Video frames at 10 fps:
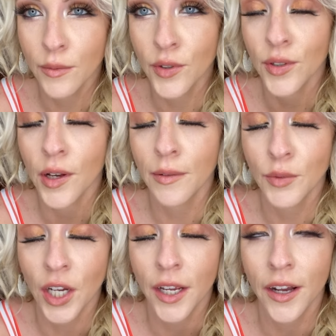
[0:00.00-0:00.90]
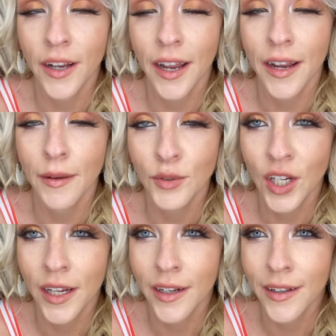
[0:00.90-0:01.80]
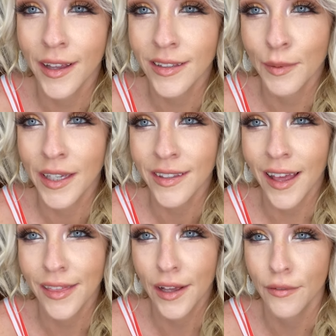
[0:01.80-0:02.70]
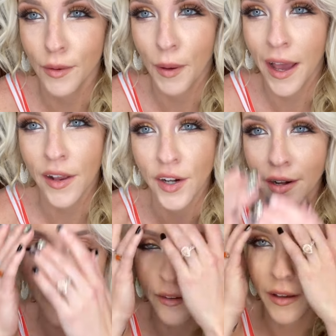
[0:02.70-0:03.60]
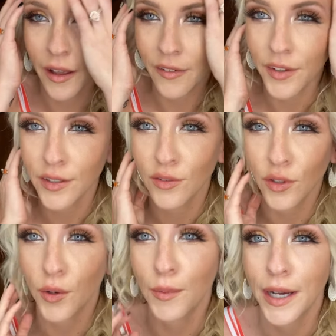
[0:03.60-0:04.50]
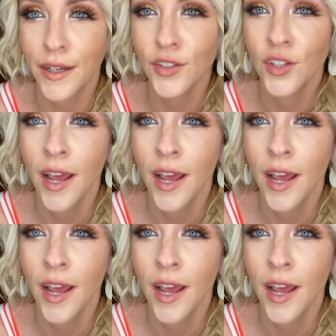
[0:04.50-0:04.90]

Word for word: swimsuit I'm trying on and I'm trying it on last because I love the pattern and the cut of it so much.